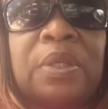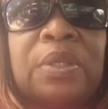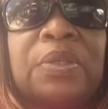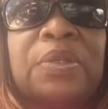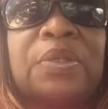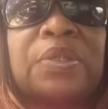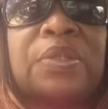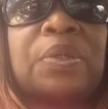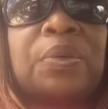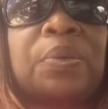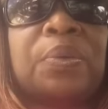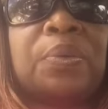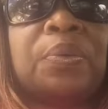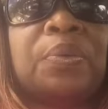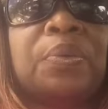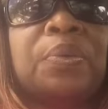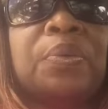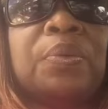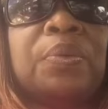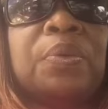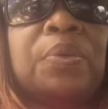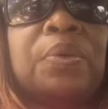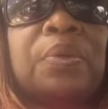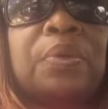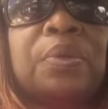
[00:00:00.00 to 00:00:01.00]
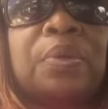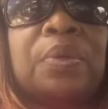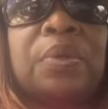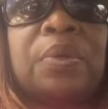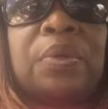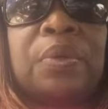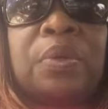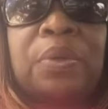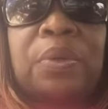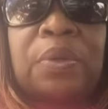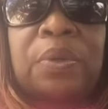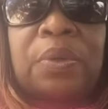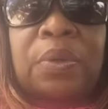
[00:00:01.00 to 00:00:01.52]
So,
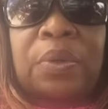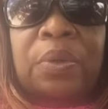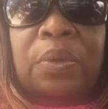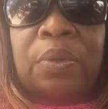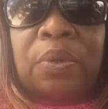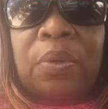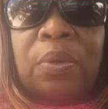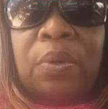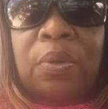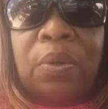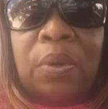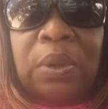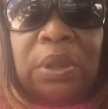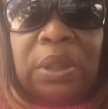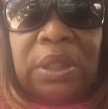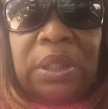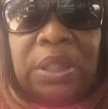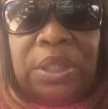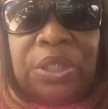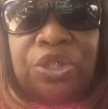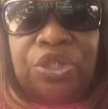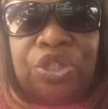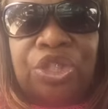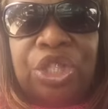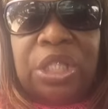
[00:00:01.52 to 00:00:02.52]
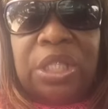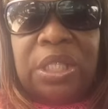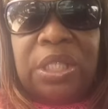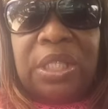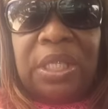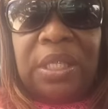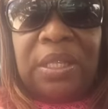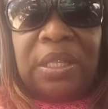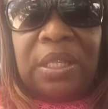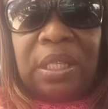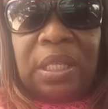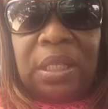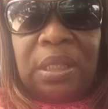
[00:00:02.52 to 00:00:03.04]
all of this cheeky
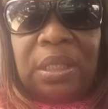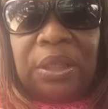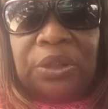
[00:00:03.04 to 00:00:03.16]
thing